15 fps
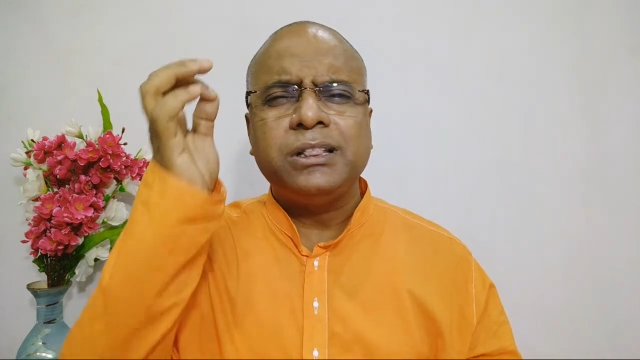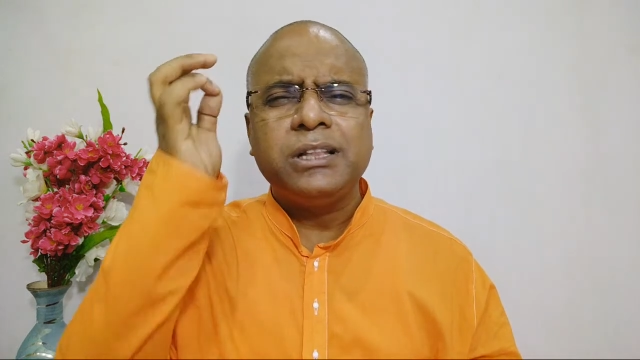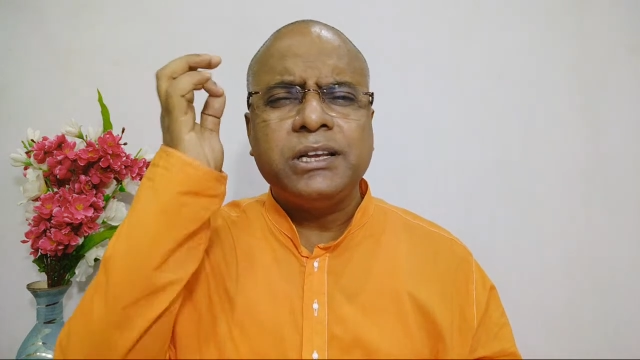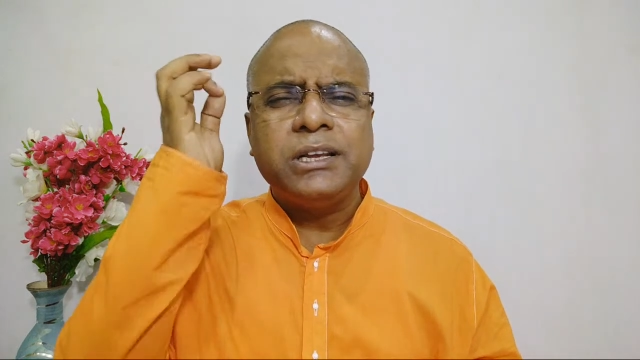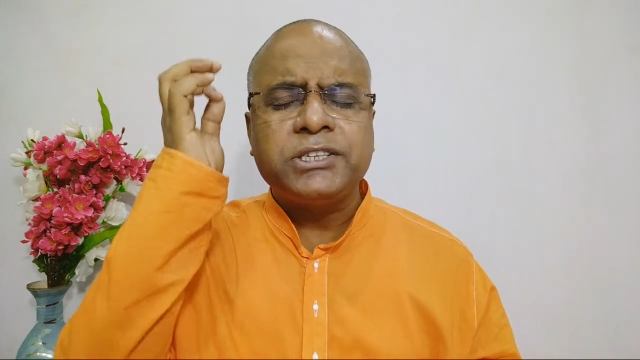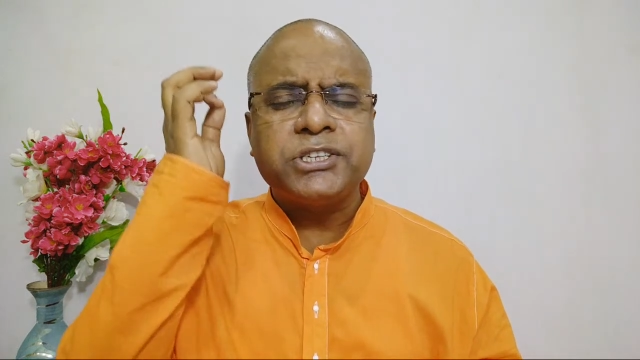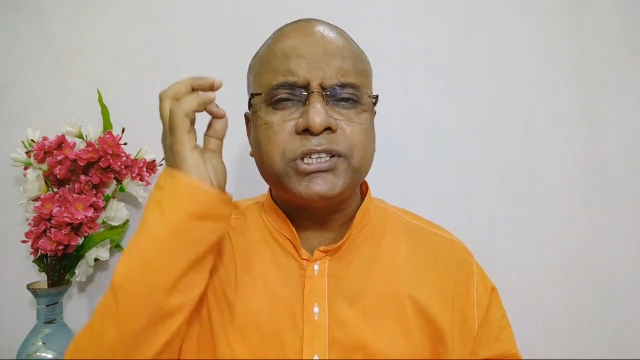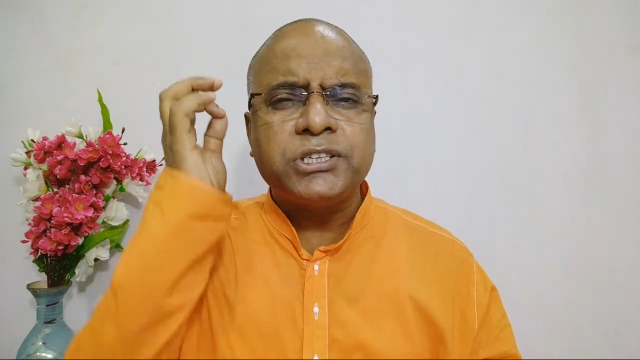
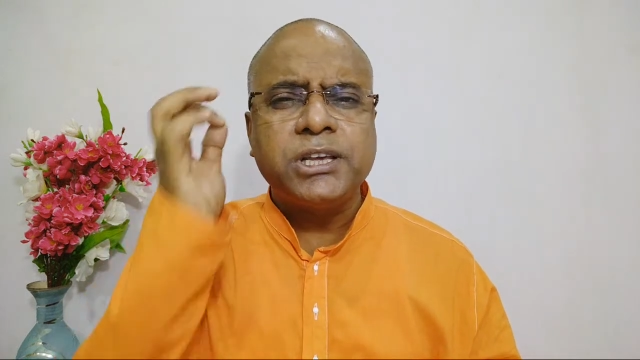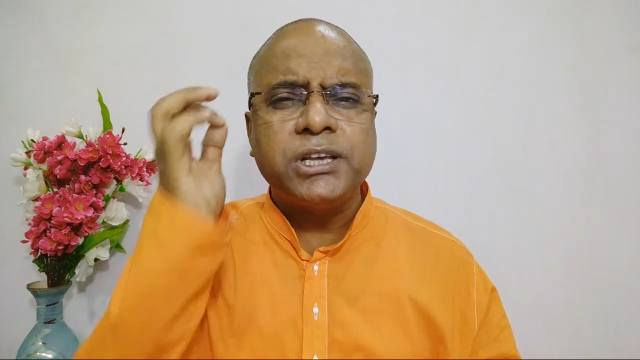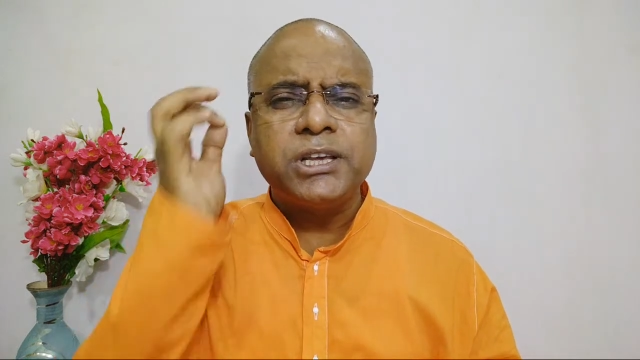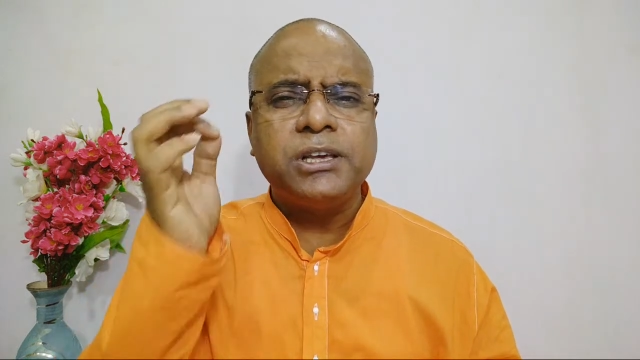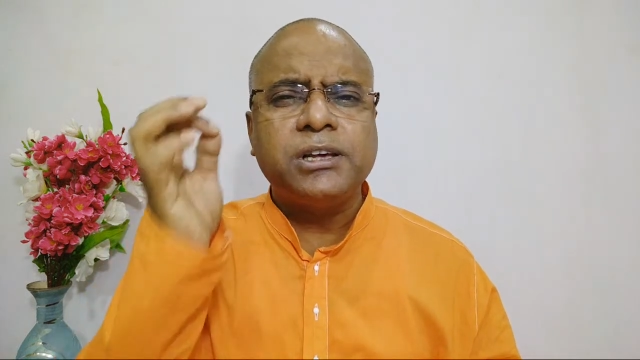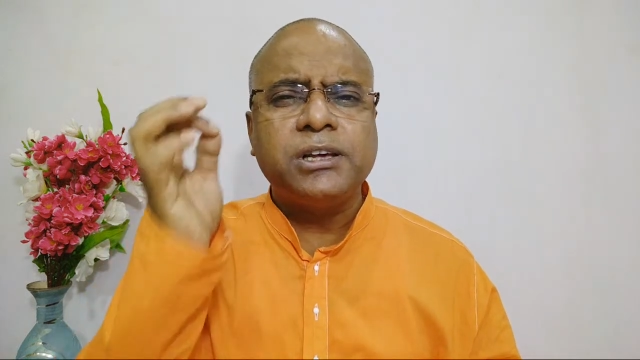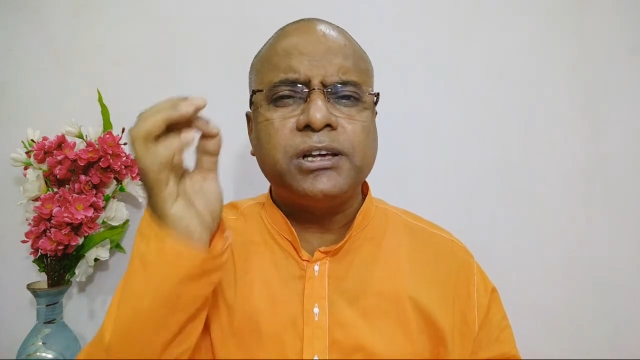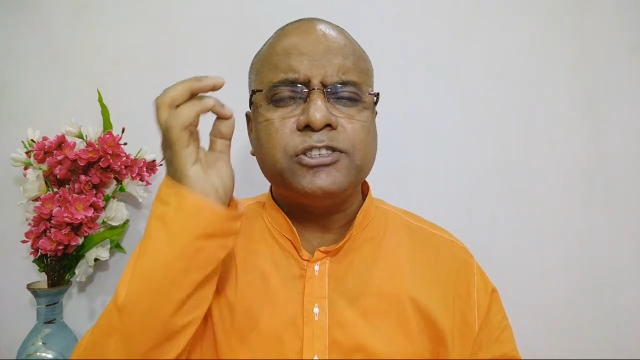
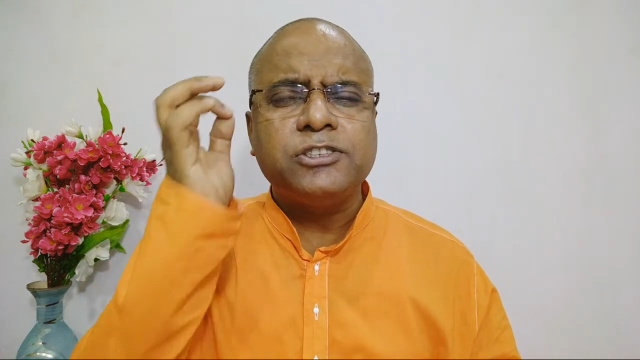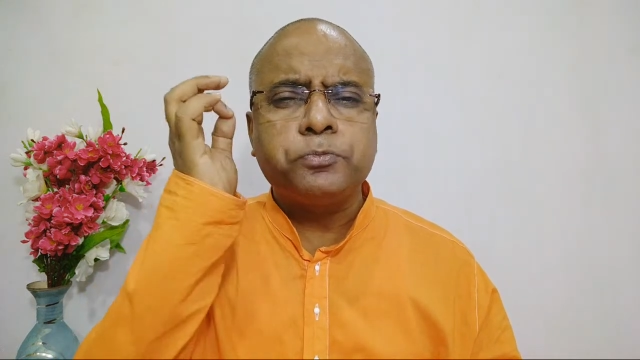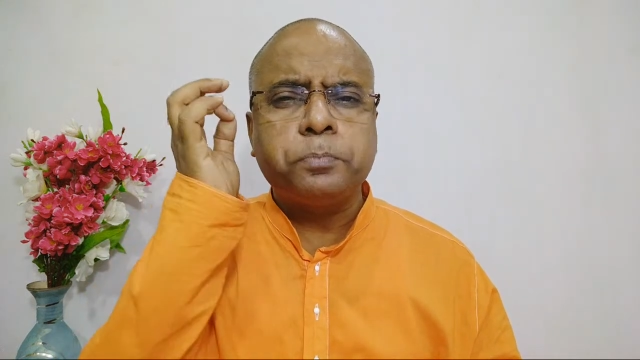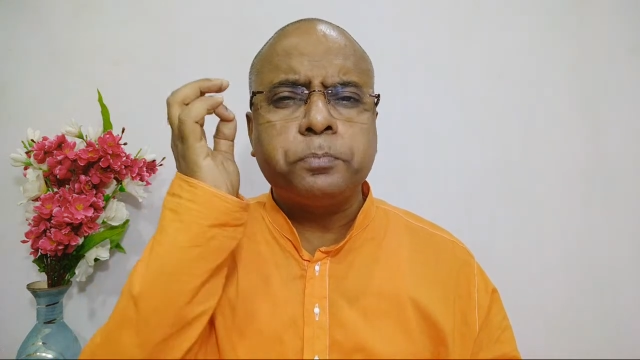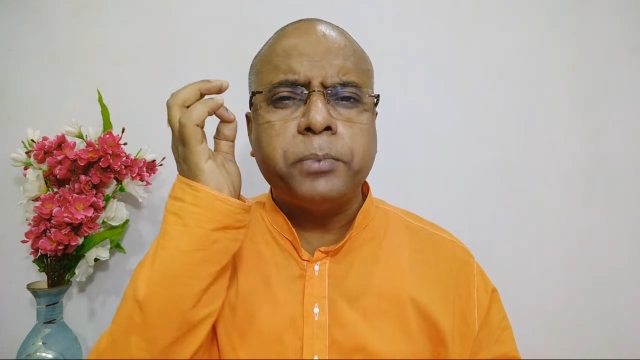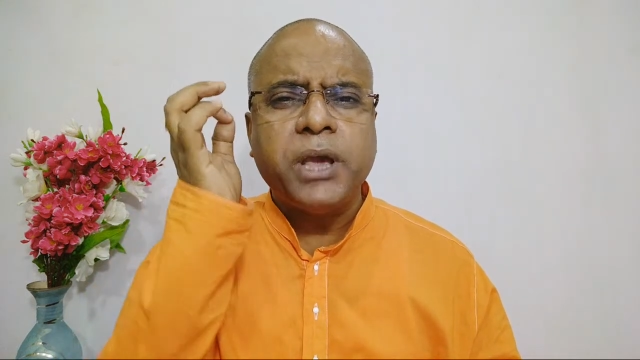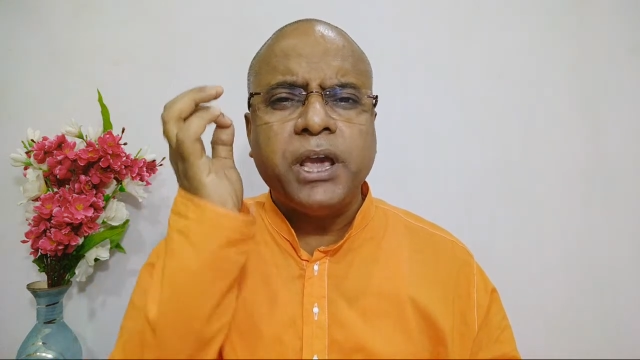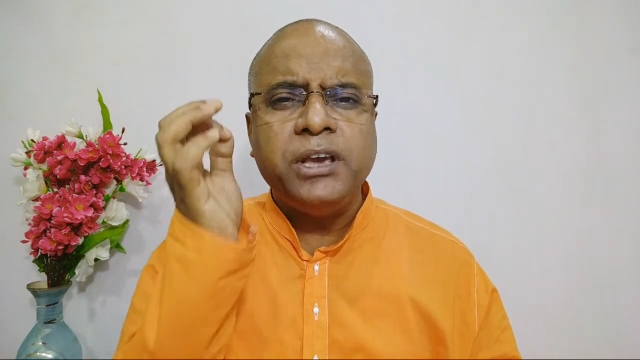
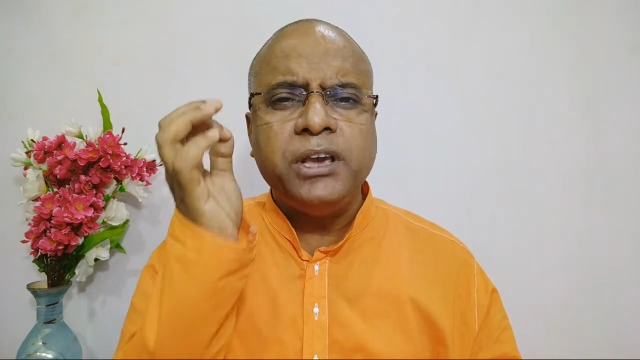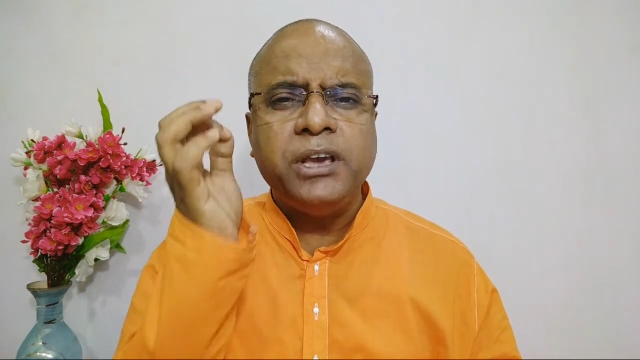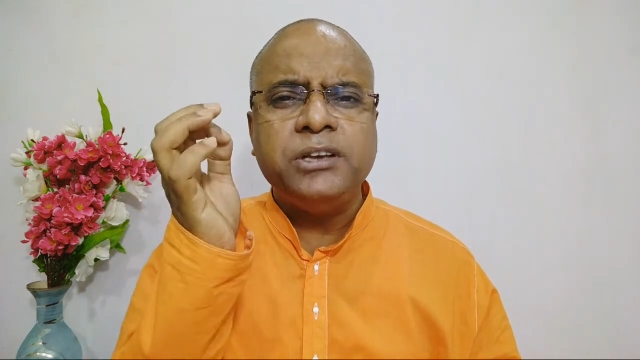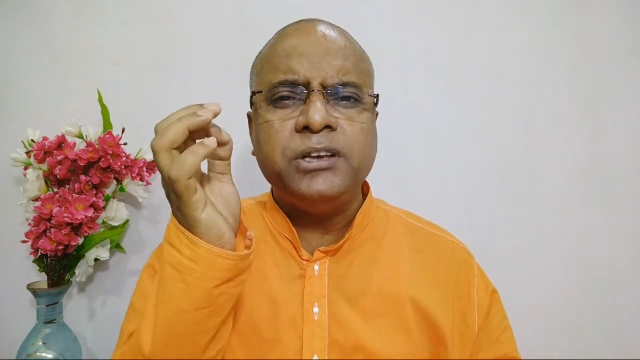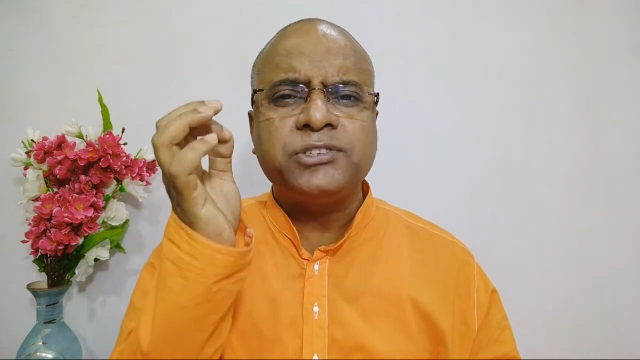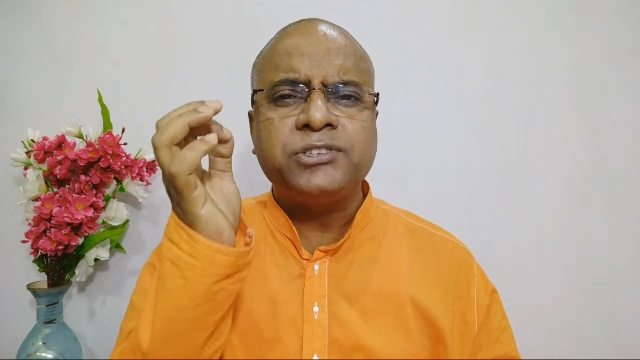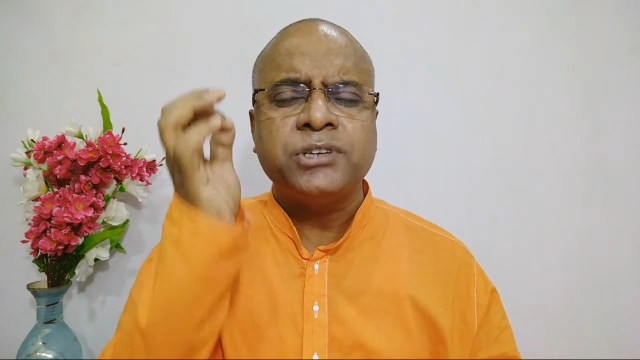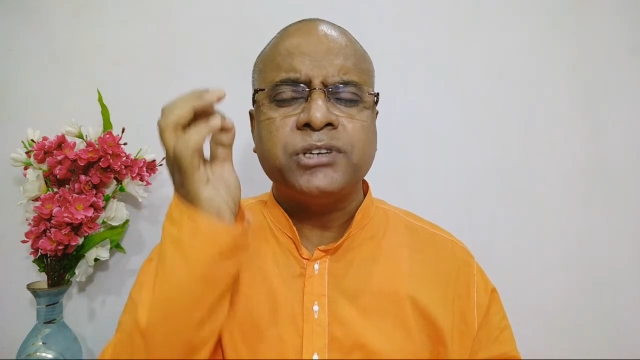
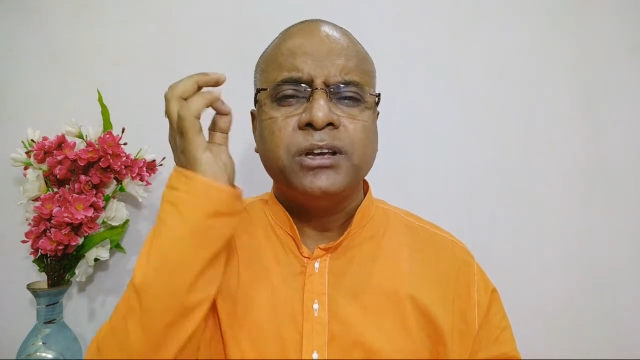space